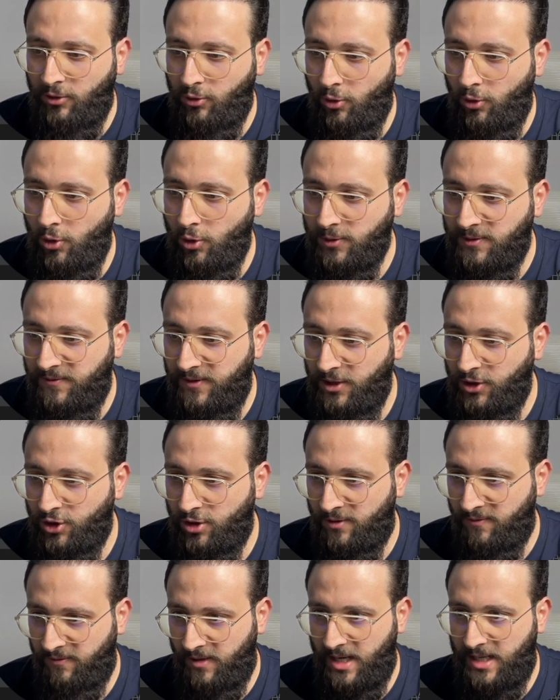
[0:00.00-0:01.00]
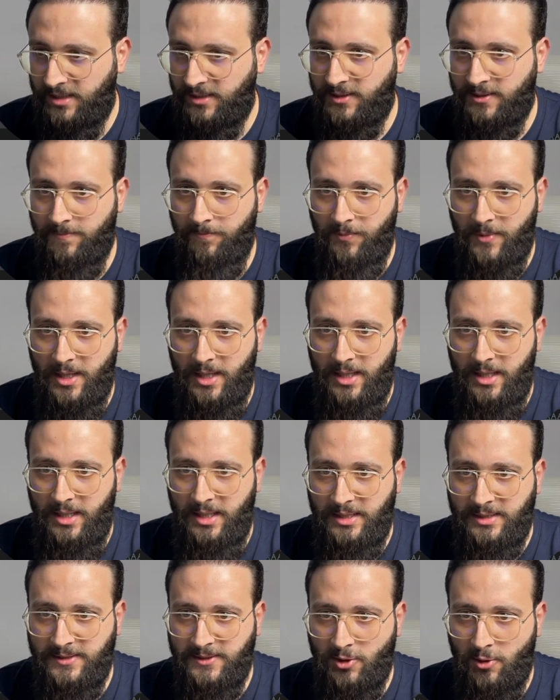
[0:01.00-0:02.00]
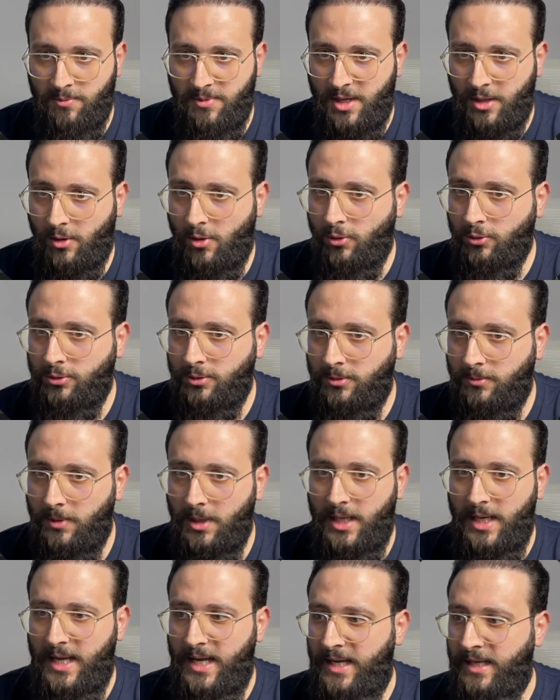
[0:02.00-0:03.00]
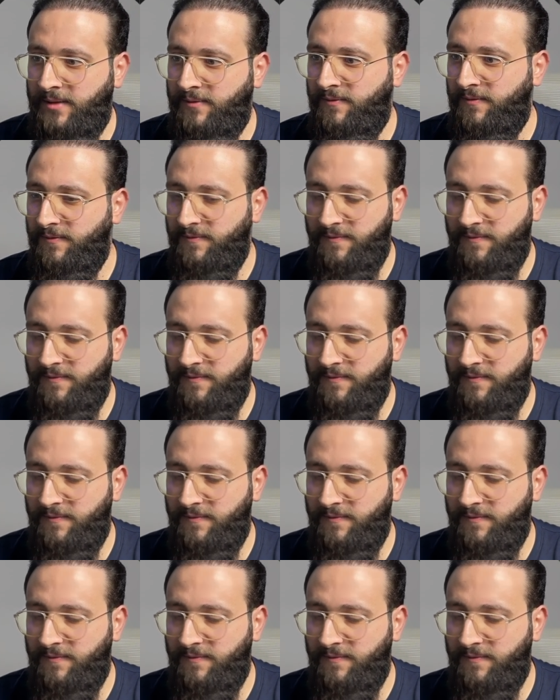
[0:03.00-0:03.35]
To use feature flags, let's stop the code. And